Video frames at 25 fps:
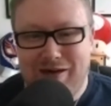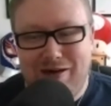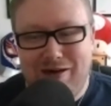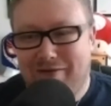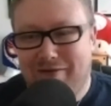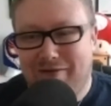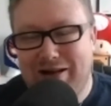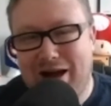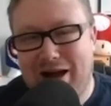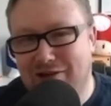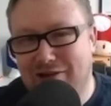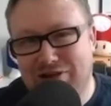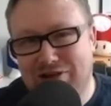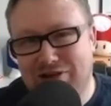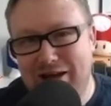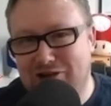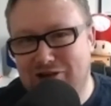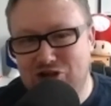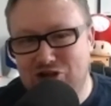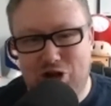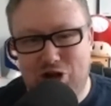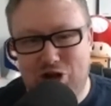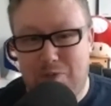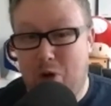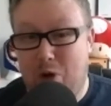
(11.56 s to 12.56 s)

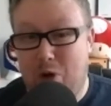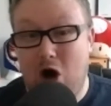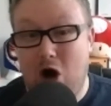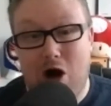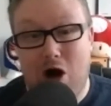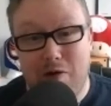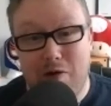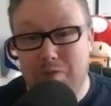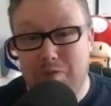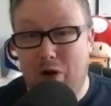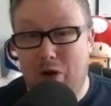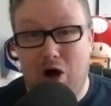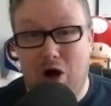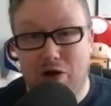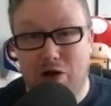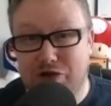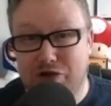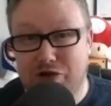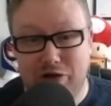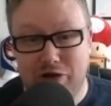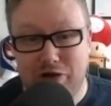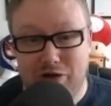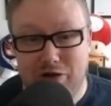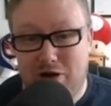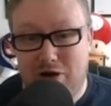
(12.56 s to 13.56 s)
Cancellations are part and
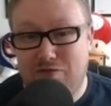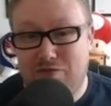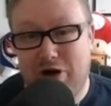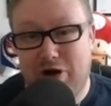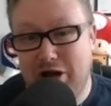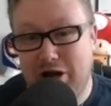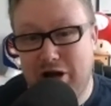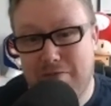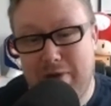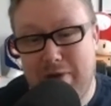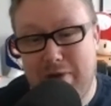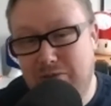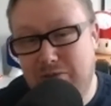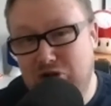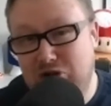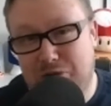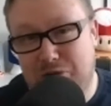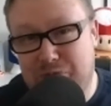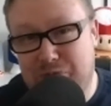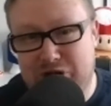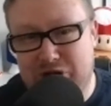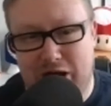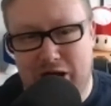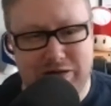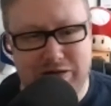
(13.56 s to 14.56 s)
parcel of running a membership
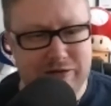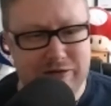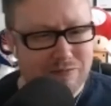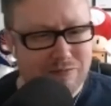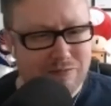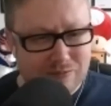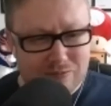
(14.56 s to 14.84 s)
site.